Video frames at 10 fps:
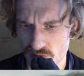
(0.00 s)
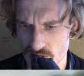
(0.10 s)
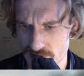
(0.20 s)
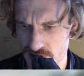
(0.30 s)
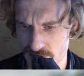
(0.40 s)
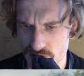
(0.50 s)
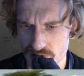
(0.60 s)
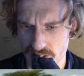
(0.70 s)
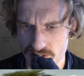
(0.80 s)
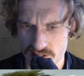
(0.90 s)
you have some
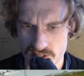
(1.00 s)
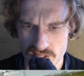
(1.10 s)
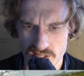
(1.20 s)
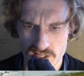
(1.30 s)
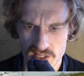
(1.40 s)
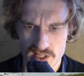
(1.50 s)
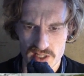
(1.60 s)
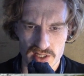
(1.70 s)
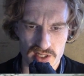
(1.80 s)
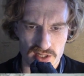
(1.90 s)
trucks
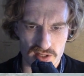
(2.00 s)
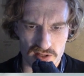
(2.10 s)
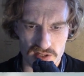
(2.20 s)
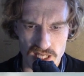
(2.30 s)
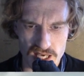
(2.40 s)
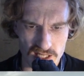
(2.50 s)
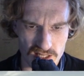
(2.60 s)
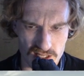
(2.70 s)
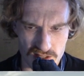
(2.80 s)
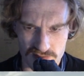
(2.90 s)
staying
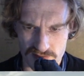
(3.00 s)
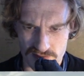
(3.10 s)
there,